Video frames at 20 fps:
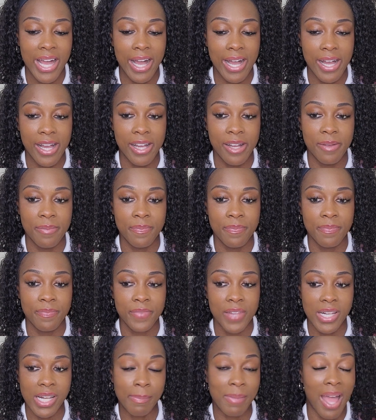
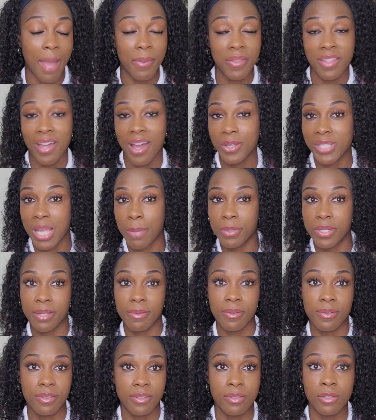and I'm happy that I was able
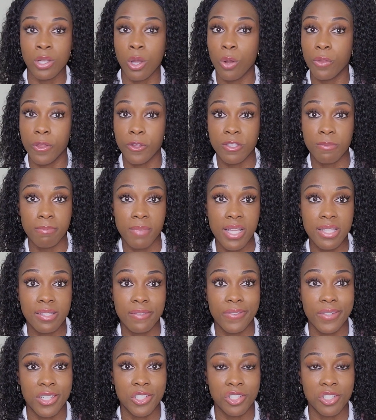to go those meets
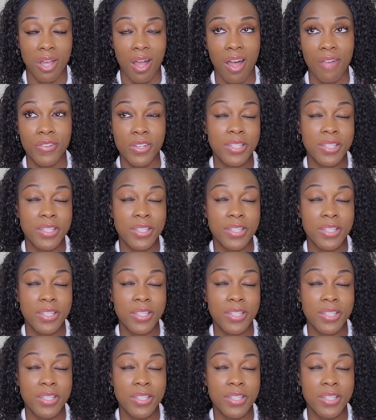and finish off.